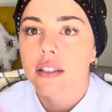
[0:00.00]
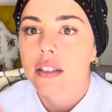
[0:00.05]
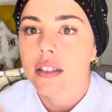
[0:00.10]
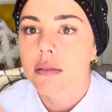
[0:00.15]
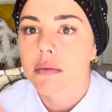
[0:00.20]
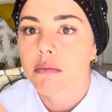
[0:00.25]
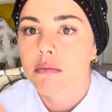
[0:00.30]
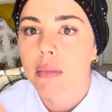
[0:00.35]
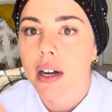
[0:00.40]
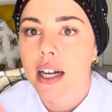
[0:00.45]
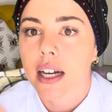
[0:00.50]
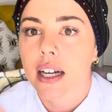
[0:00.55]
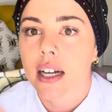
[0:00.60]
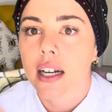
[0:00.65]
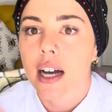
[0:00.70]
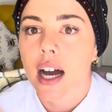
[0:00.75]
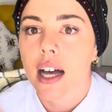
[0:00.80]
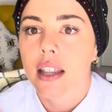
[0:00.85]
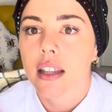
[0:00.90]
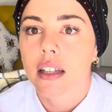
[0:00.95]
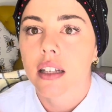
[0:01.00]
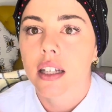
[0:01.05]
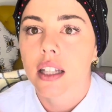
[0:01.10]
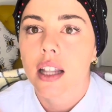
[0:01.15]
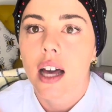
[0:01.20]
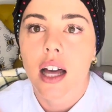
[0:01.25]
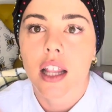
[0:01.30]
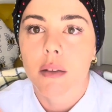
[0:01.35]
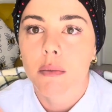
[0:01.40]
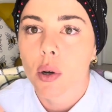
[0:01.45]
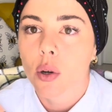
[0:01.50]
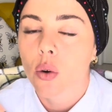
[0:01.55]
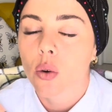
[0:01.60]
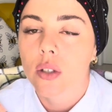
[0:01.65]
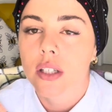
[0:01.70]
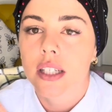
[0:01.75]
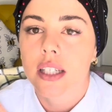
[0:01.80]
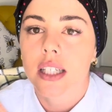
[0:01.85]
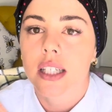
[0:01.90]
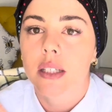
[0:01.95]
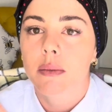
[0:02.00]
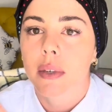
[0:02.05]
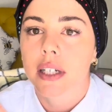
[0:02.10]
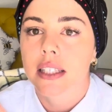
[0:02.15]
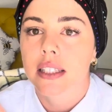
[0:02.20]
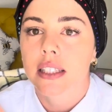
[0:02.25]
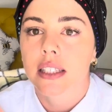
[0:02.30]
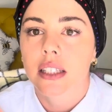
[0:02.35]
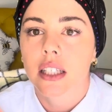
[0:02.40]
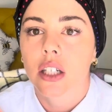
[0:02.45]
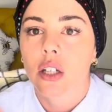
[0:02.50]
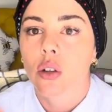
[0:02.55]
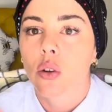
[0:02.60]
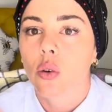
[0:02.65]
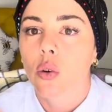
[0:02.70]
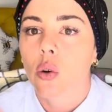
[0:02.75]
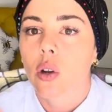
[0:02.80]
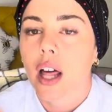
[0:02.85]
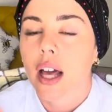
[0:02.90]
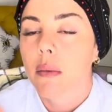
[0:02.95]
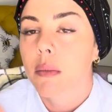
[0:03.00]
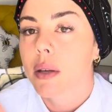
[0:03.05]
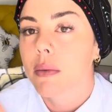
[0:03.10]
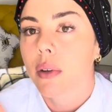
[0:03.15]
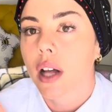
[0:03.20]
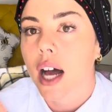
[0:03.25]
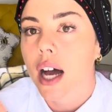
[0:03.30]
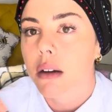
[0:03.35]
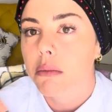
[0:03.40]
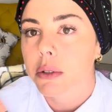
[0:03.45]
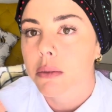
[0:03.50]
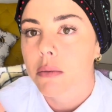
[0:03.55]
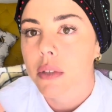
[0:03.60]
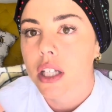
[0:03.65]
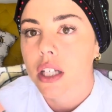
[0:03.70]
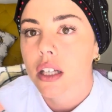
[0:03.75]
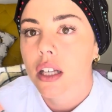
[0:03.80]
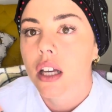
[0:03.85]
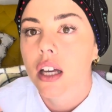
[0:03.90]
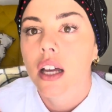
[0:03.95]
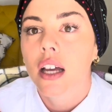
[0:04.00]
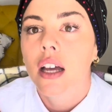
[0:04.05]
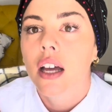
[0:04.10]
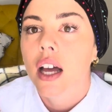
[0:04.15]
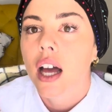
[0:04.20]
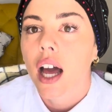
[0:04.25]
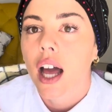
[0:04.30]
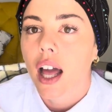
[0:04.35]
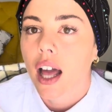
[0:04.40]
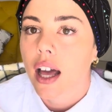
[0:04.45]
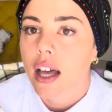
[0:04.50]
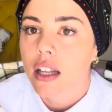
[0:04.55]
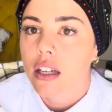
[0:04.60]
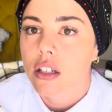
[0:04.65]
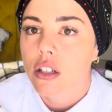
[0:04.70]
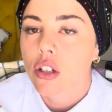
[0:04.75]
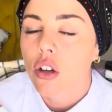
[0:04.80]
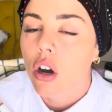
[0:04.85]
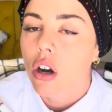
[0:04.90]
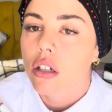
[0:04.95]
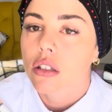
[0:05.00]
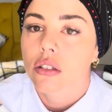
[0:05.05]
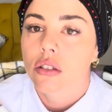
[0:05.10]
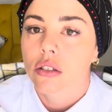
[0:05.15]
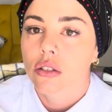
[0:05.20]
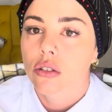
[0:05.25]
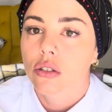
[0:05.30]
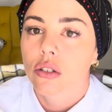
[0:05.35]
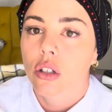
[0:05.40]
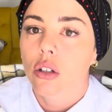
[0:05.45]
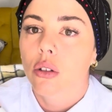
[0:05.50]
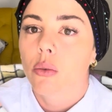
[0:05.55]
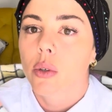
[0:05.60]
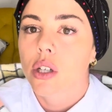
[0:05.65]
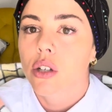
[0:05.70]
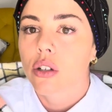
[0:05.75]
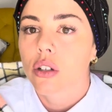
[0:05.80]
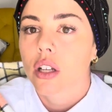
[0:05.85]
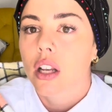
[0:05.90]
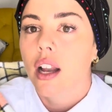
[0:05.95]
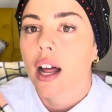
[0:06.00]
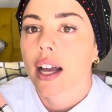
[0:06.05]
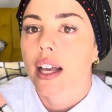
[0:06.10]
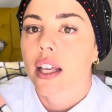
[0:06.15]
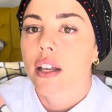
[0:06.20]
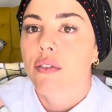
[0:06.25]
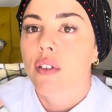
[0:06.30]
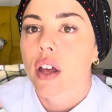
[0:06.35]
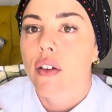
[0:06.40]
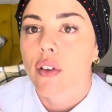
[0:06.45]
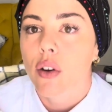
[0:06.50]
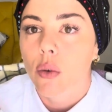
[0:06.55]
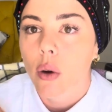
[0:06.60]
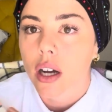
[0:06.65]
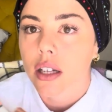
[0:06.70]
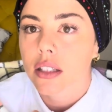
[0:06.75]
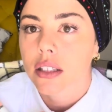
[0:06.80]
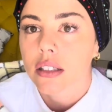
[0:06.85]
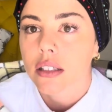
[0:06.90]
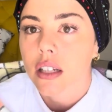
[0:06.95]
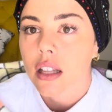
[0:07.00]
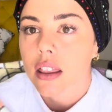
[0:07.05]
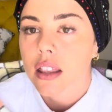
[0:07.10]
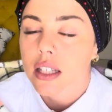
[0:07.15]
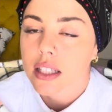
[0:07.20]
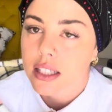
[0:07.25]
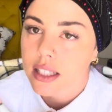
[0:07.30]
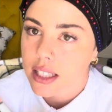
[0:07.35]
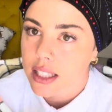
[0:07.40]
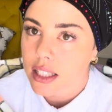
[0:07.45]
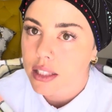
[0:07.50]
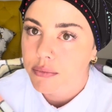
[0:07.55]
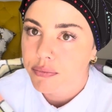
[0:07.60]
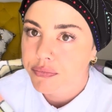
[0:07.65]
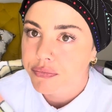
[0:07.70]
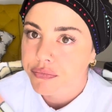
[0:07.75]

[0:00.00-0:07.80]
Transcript: the other Makotis, my sister-in-law, like people helped me, and yeah, so we could like give everyone the tea.